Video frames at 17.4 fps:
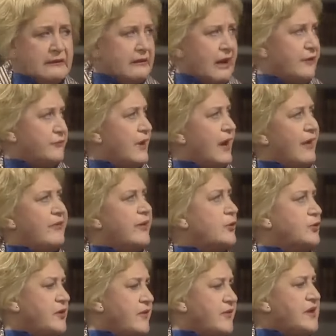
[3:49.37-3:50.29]
I'd rather
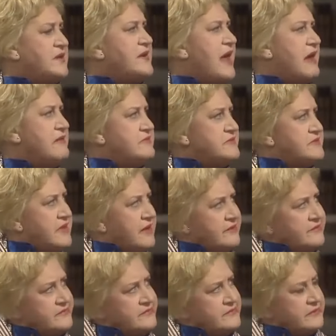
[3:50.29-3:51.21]
go to the
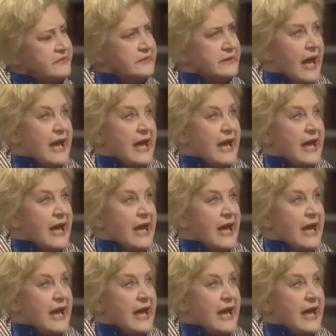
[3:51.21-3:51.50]
dentist.